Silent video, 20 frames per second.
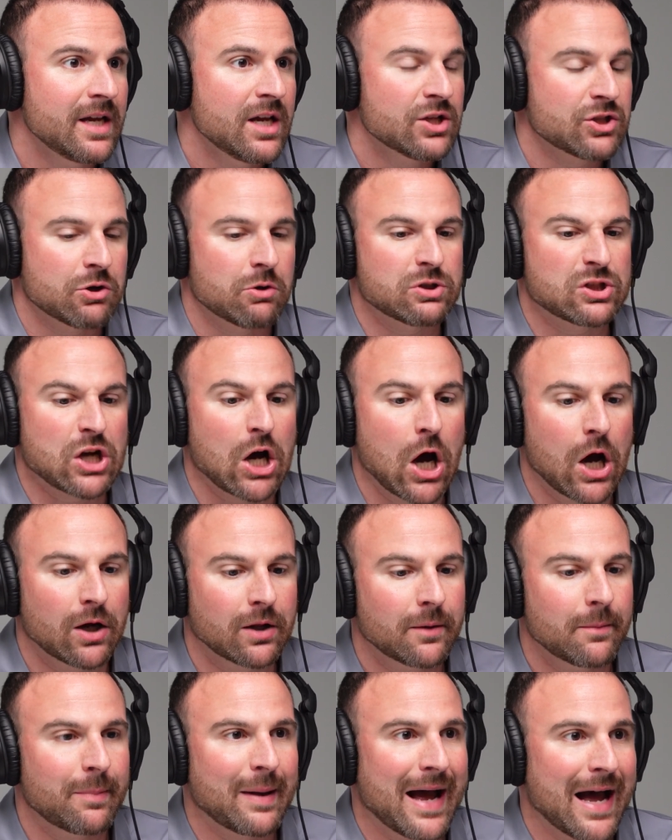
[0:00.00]
So it's
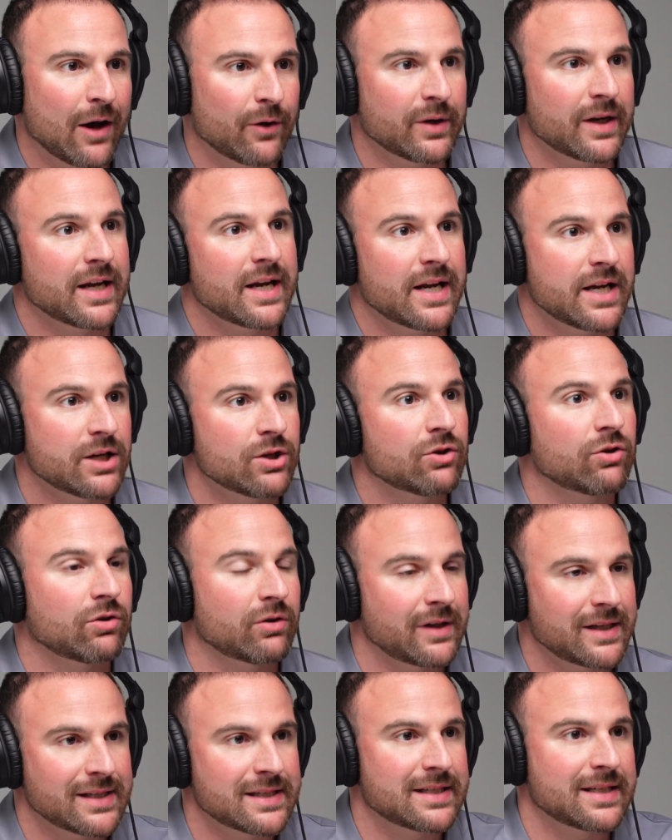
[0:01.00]
all about
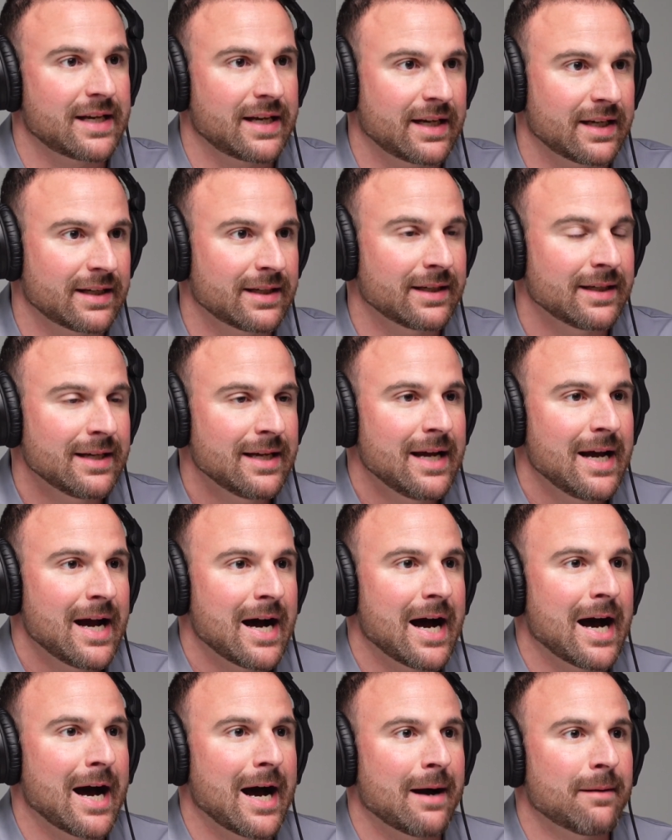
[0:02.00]
increasing
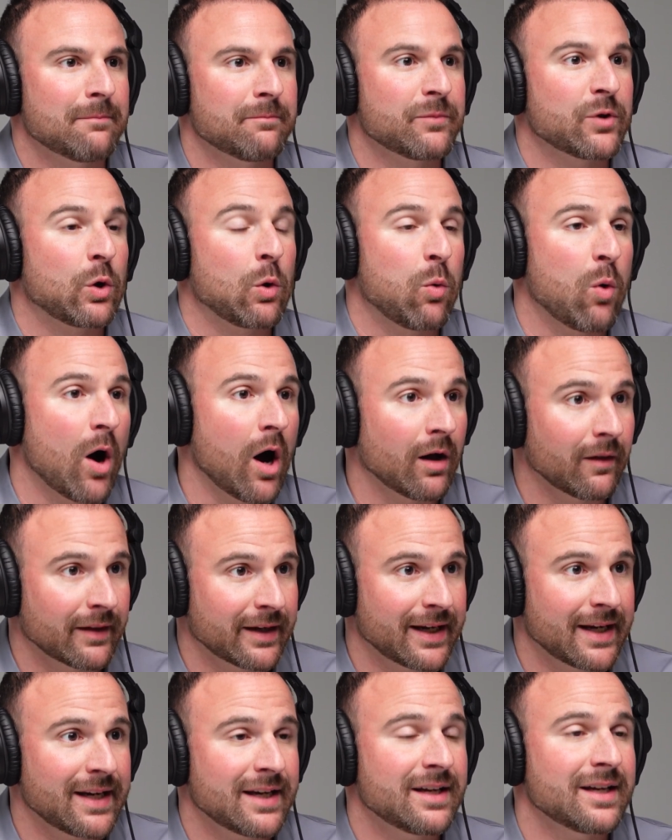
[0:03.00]
the
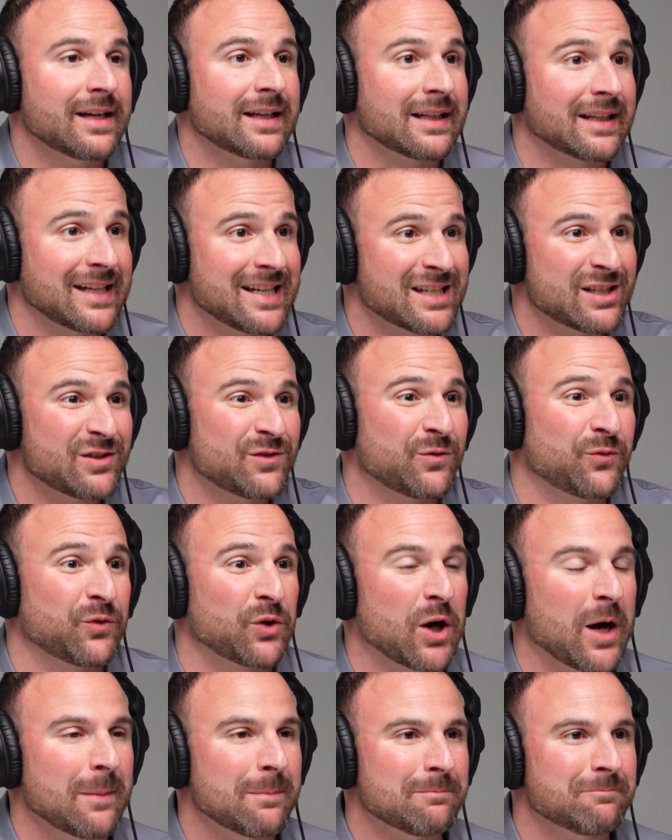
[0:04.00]
quality, at least
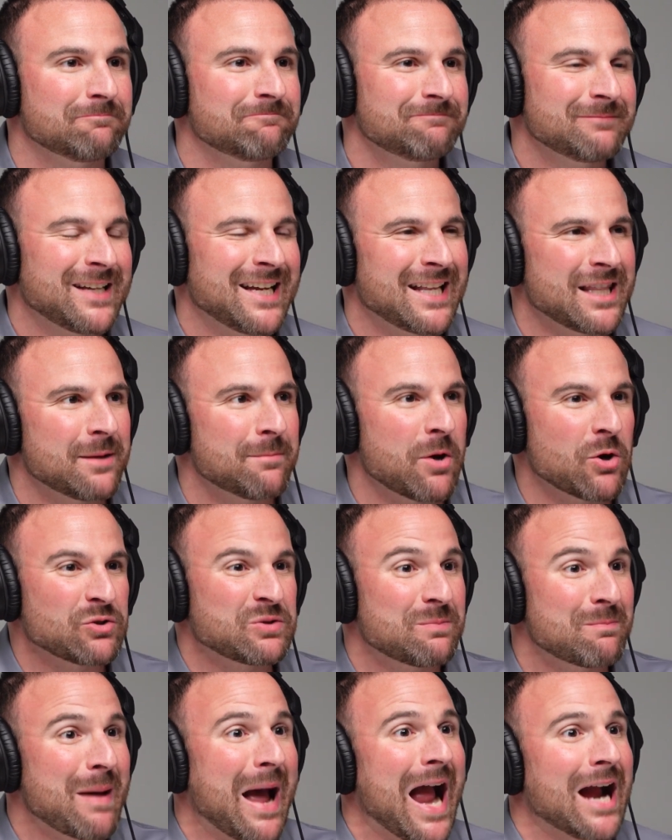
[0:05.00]
in the
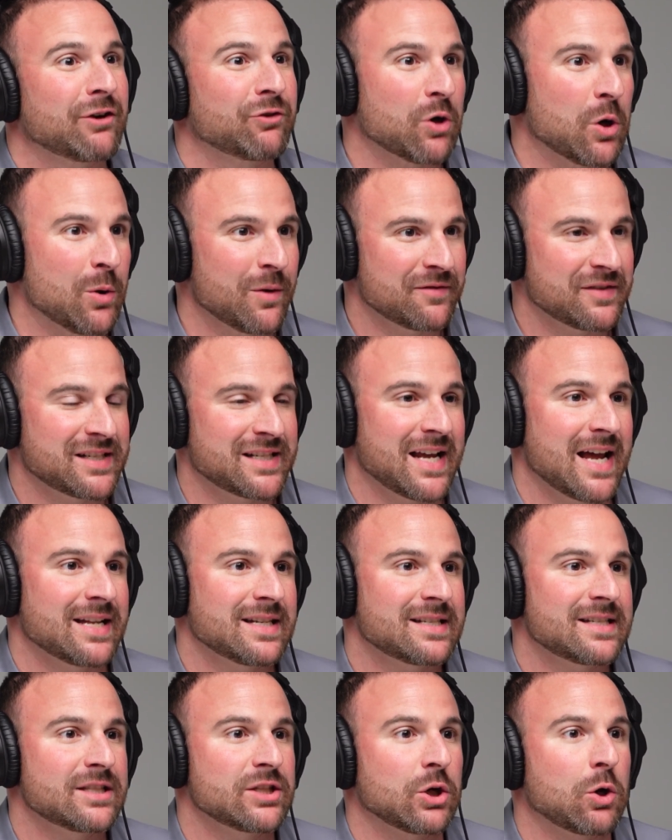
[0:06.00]
most macro of
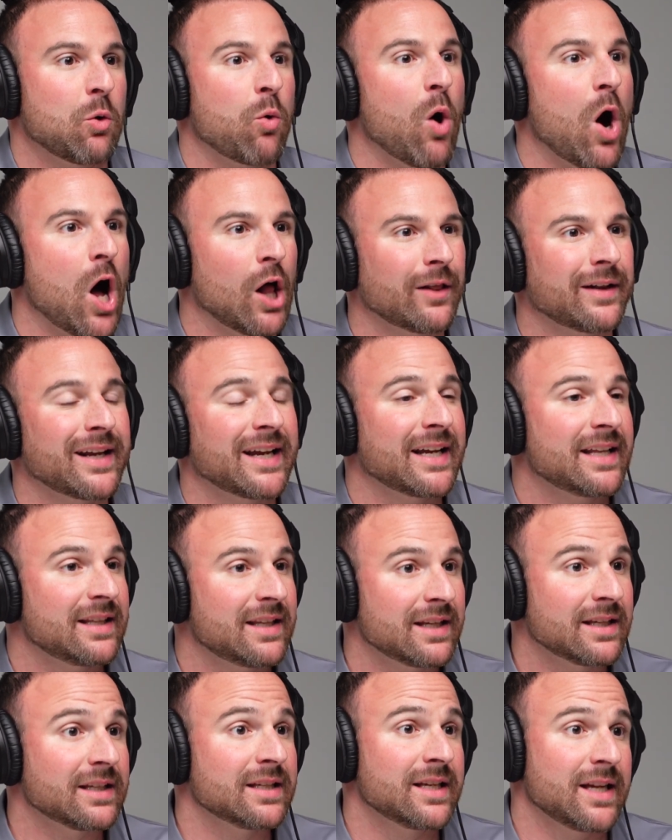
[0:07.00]
sense, the quality and
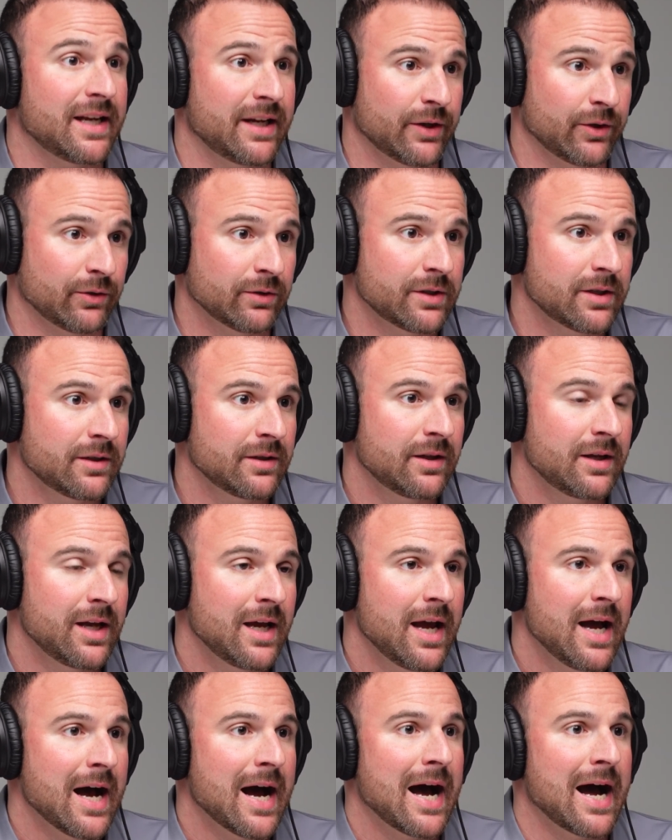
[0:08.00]
the yield,
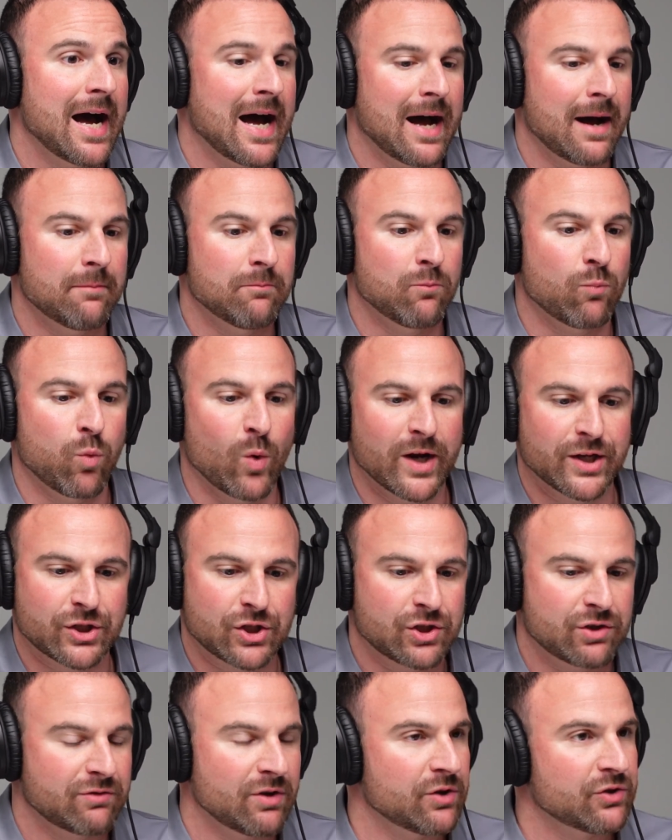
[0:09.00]

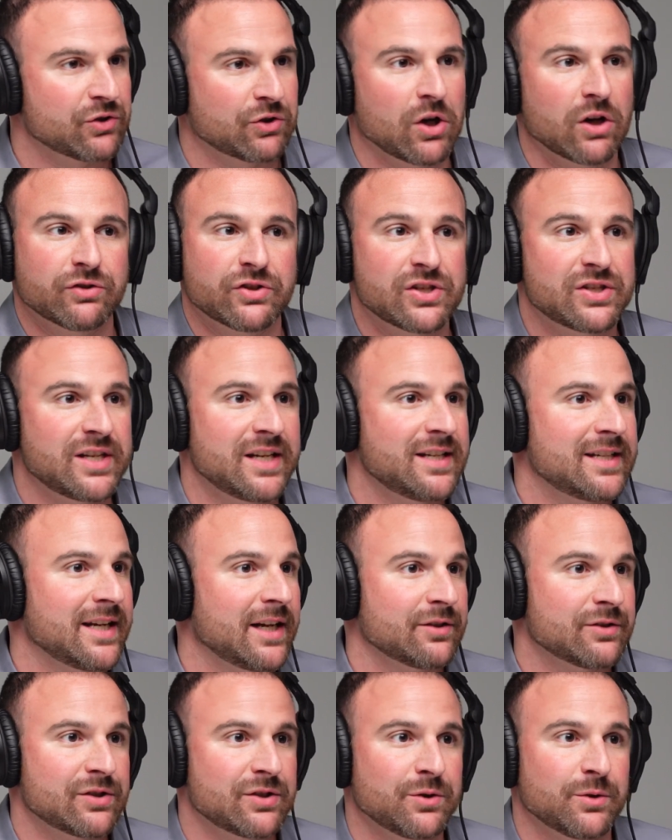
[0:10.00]
which those are all just
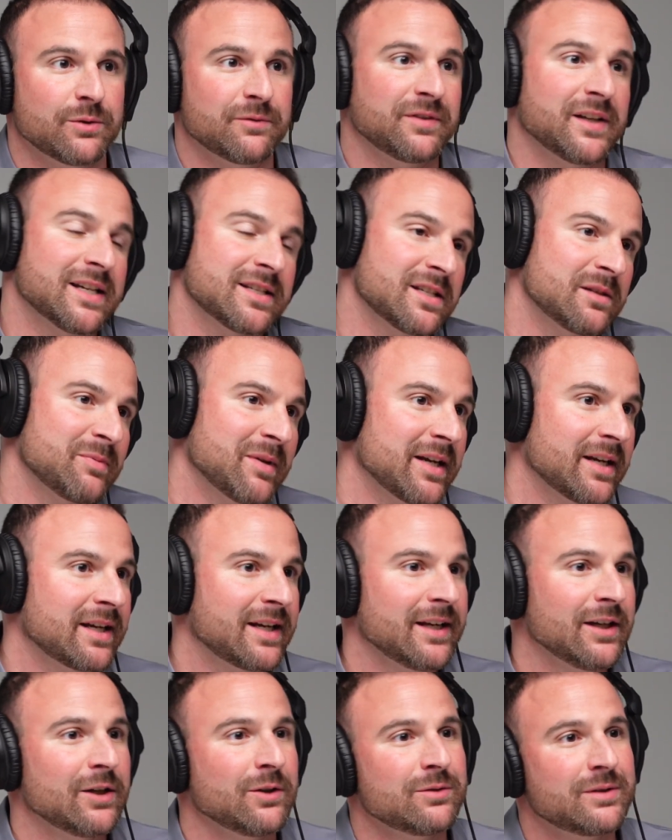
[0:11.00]
details too. If less is being
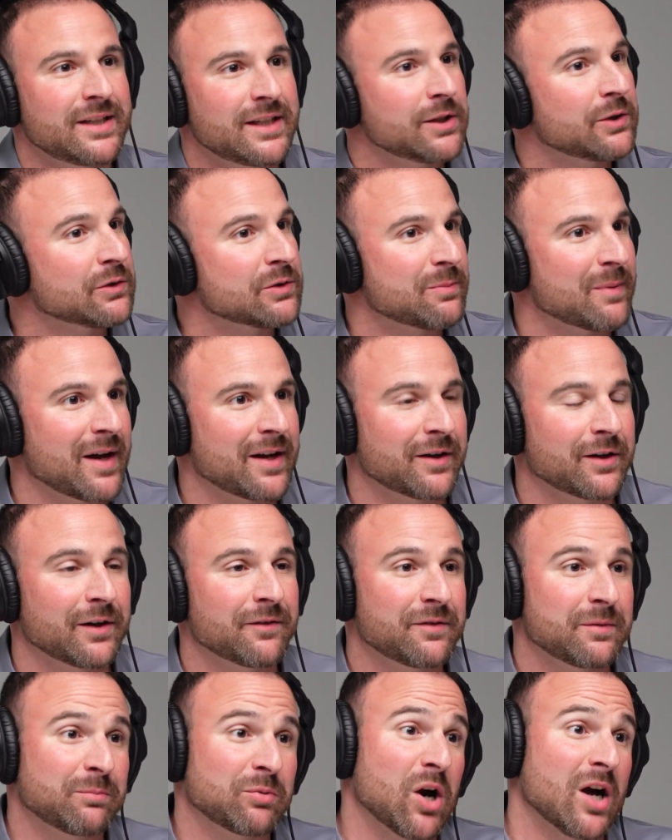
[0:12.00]
killed, yield's better.
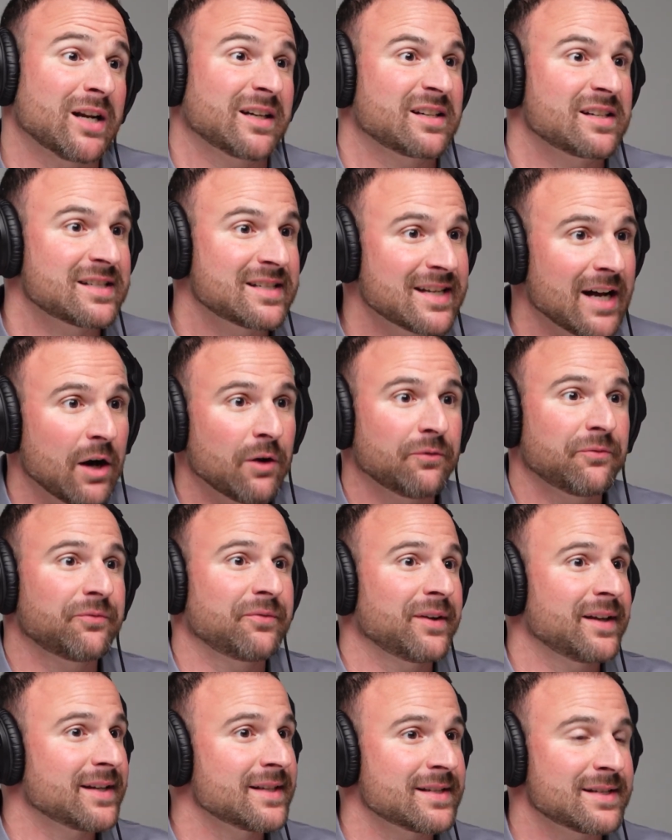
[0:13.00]
If the product
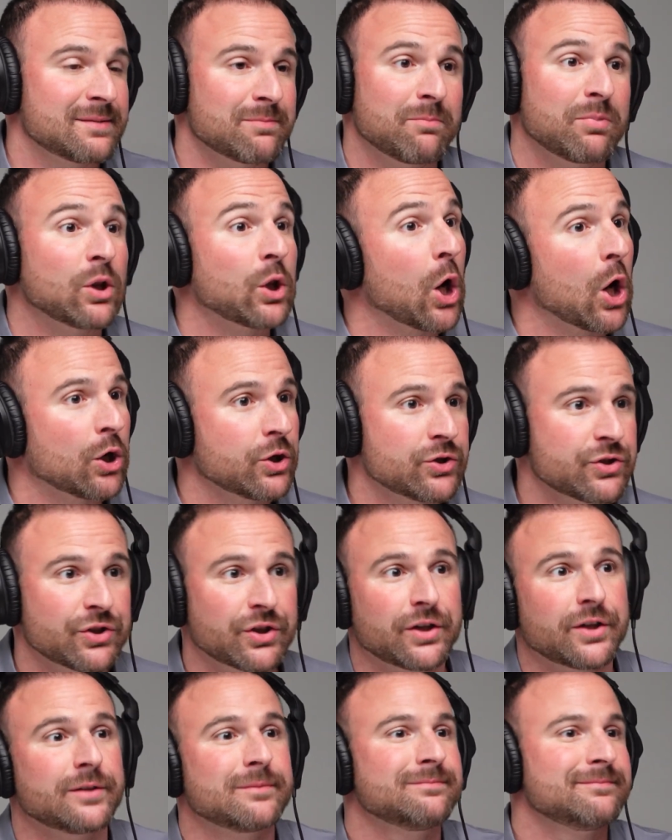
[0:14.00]
itself is
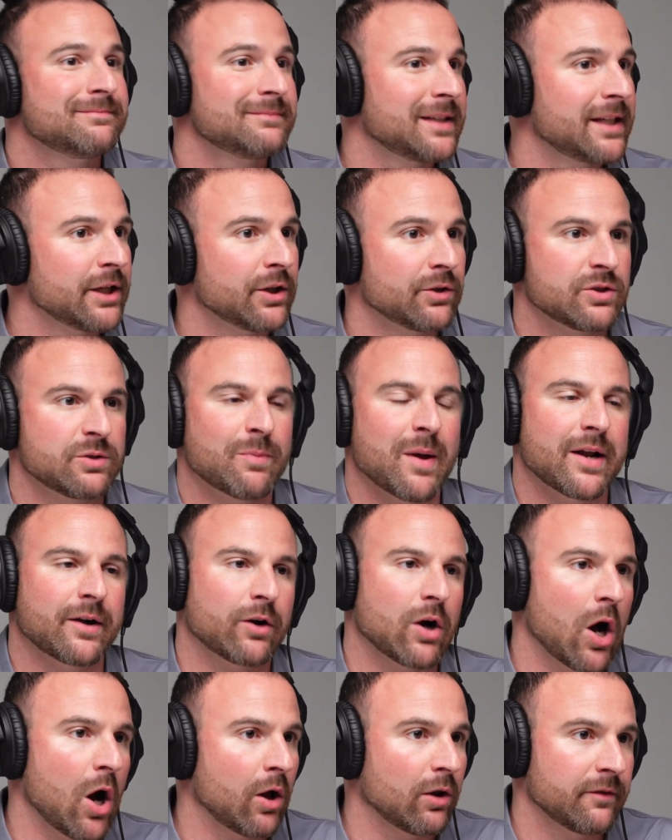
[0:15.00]
larger, yield's better.
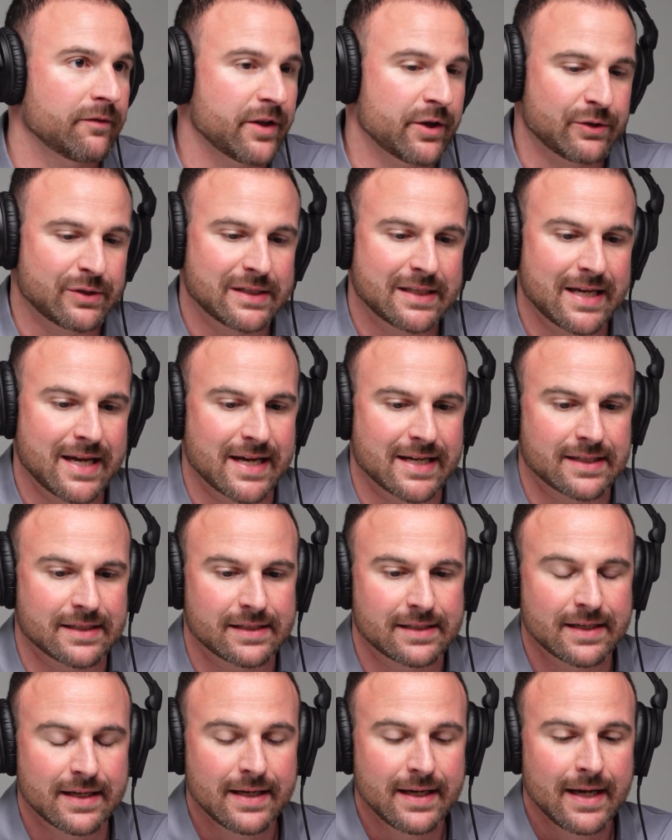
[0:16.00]
All of those things.